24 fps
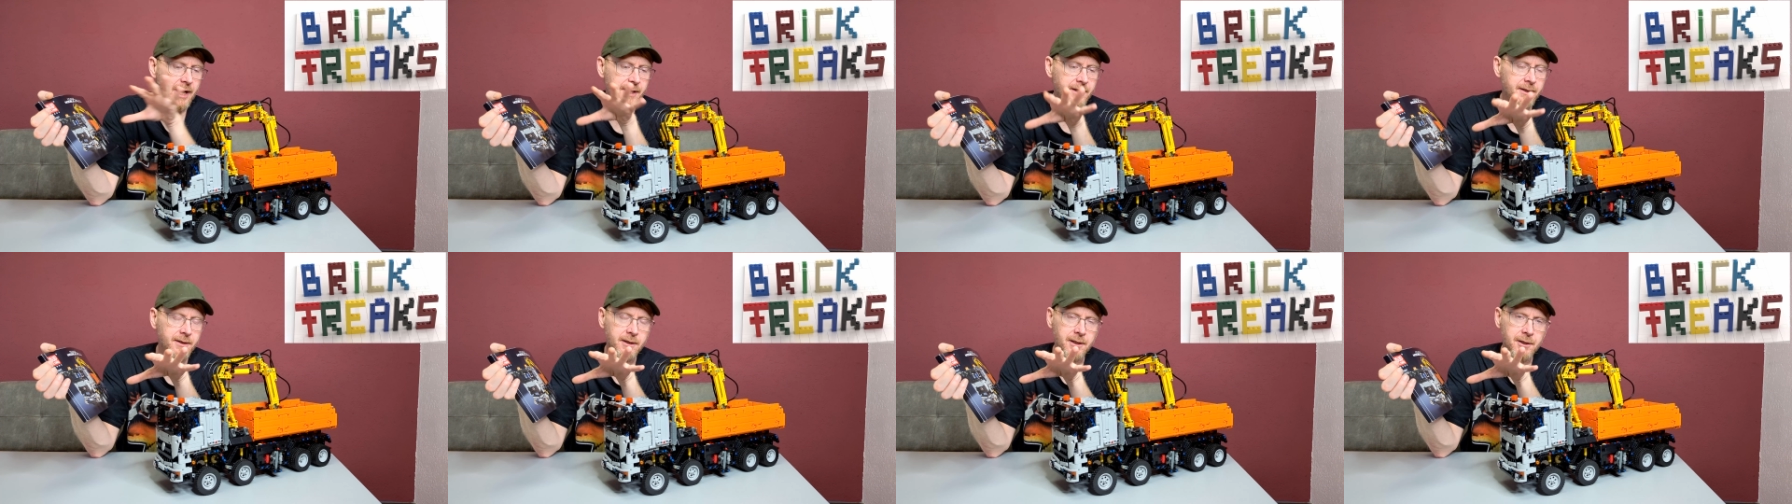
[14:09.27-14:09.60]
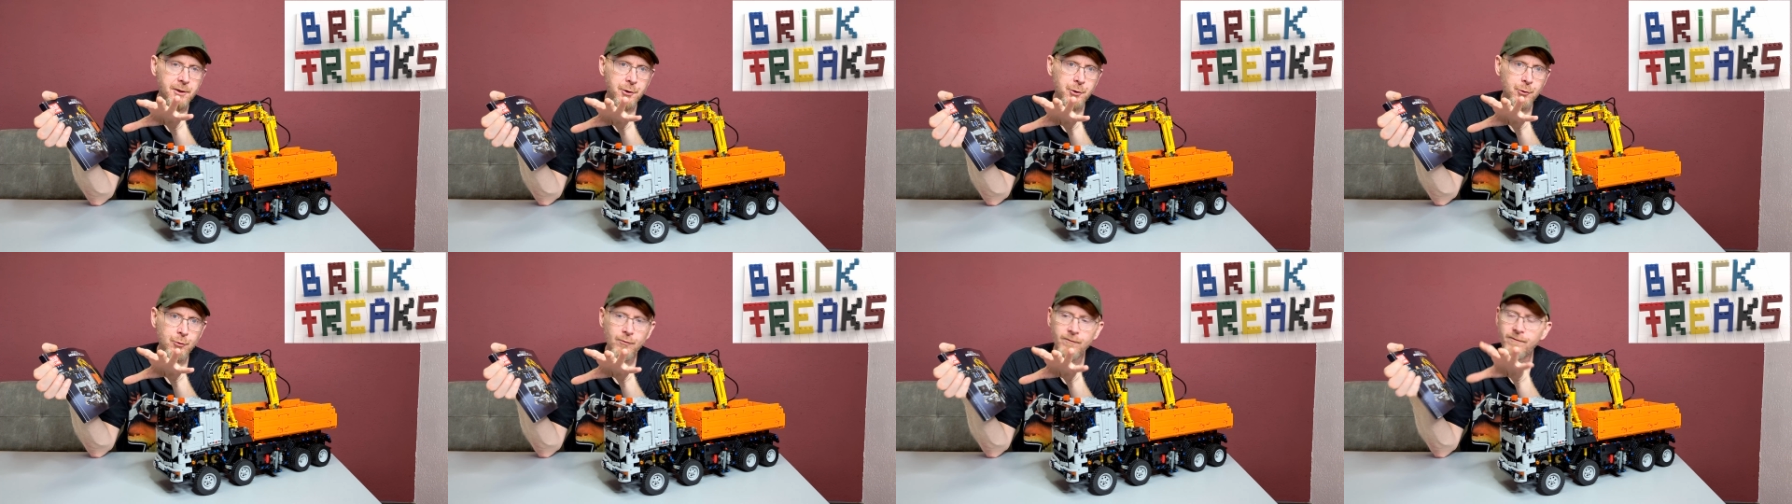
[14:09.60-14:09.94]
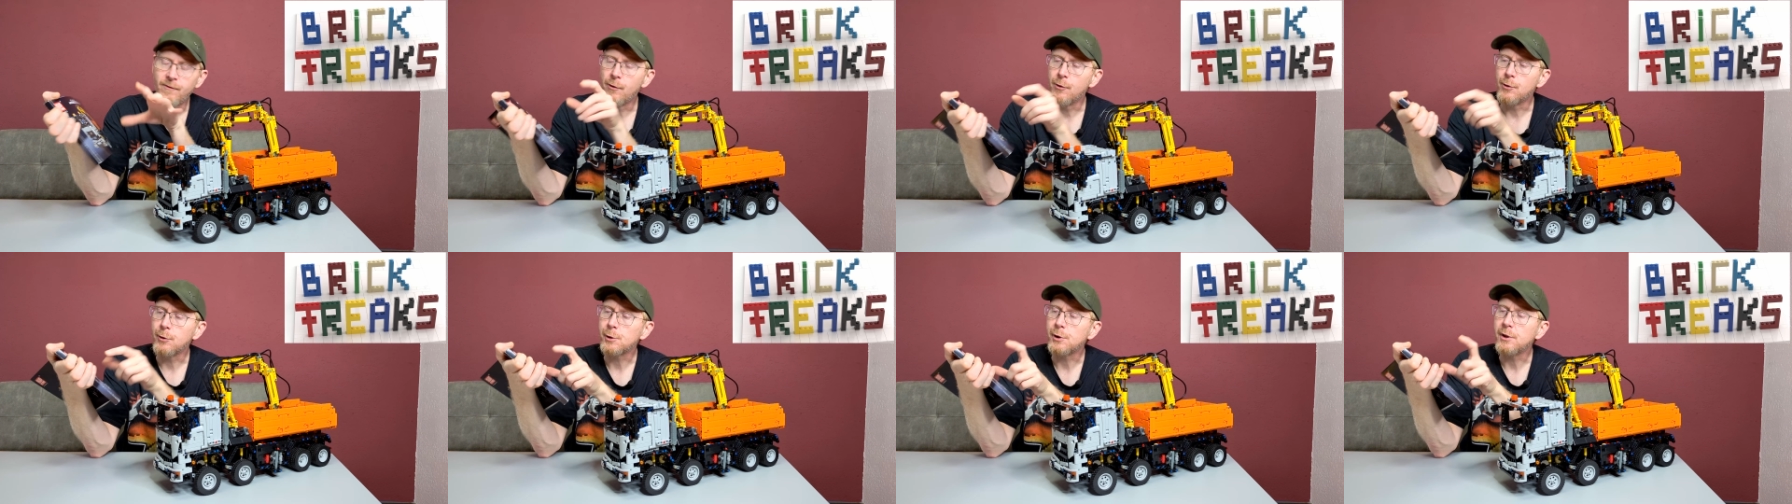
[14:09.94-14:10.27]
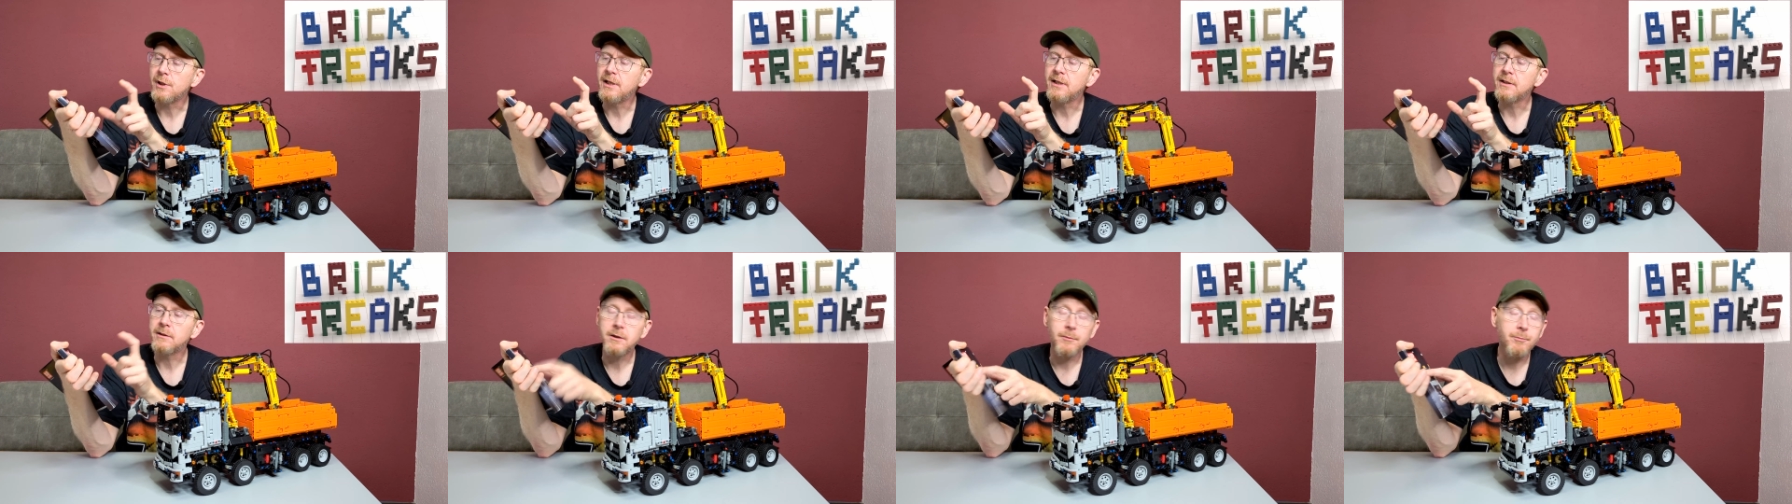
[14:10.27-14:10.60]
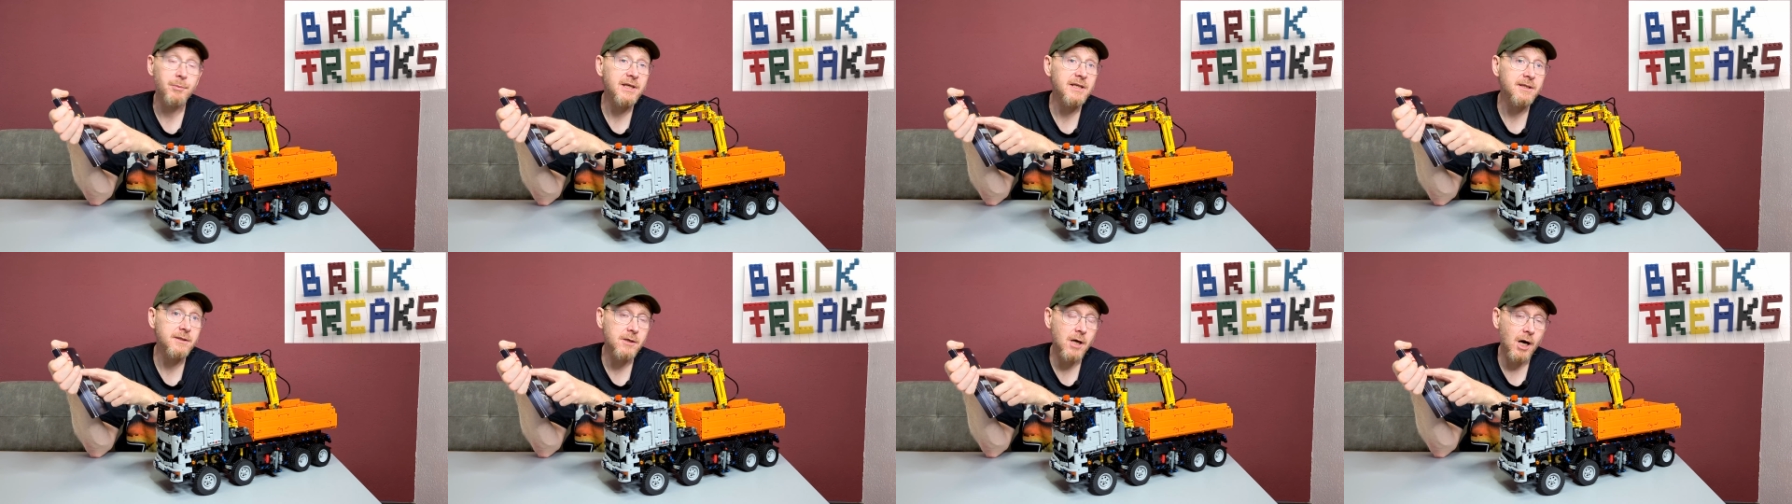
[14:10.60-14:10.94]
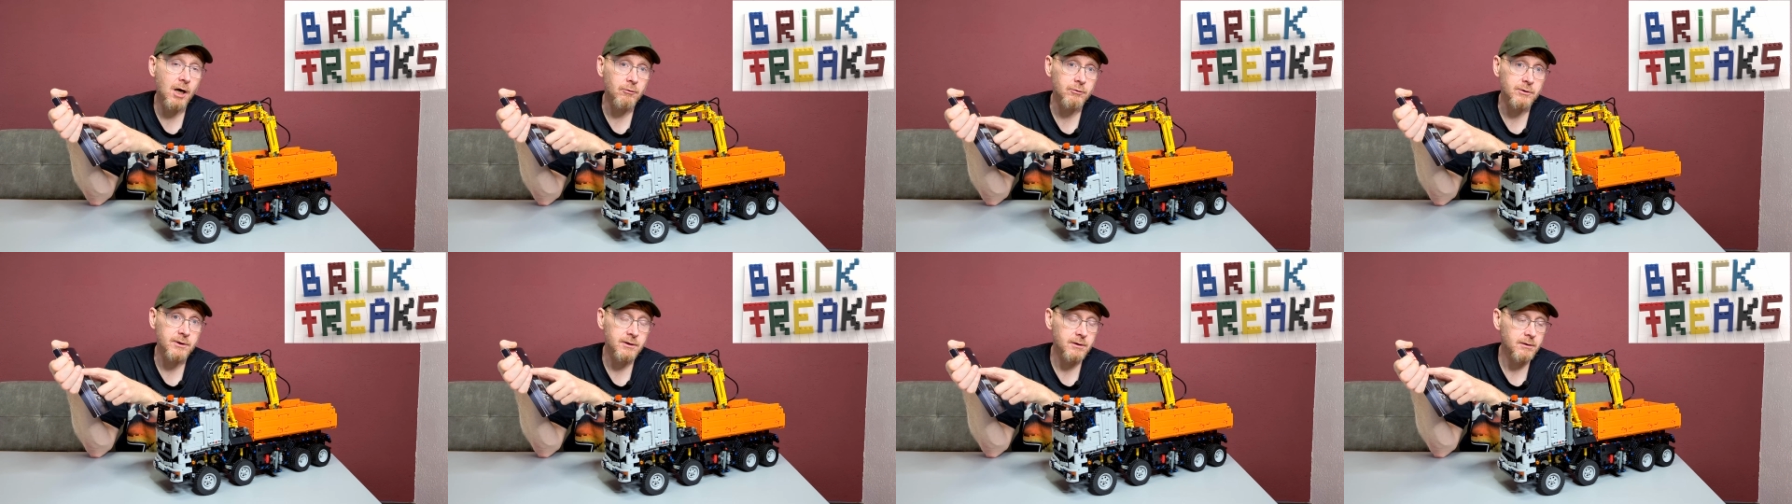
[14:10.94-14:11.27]
and the new version is the piece
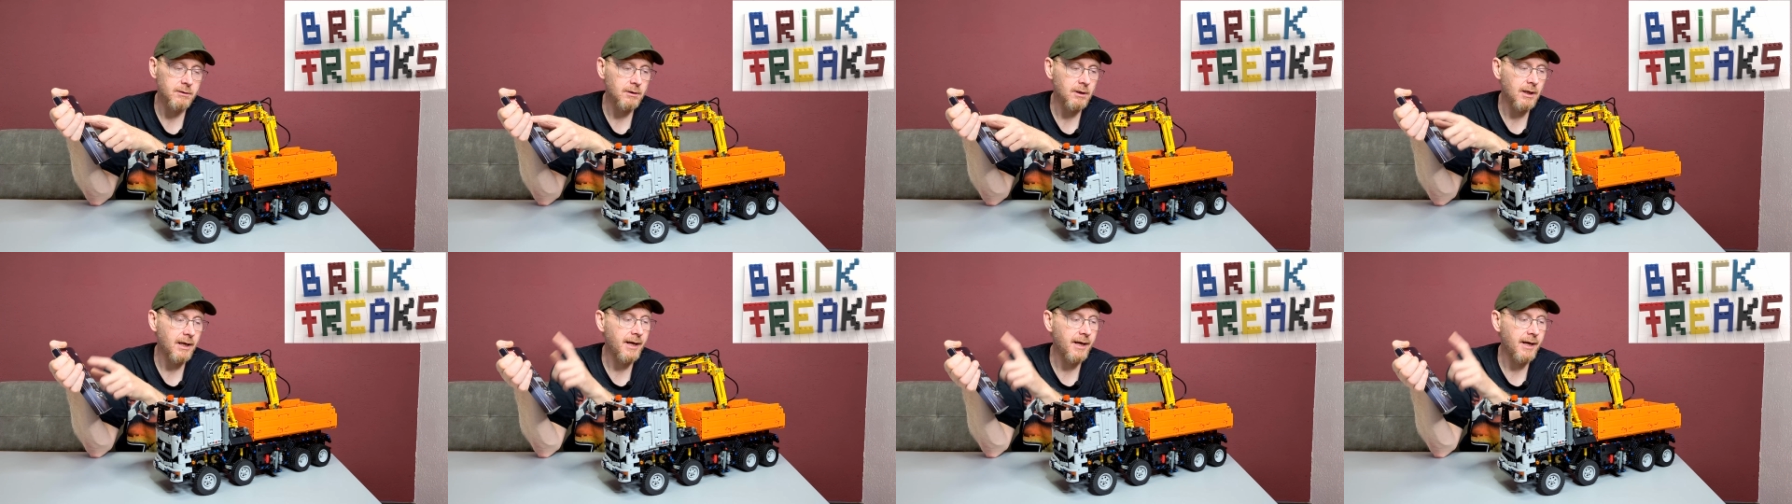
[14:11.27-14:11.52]
count.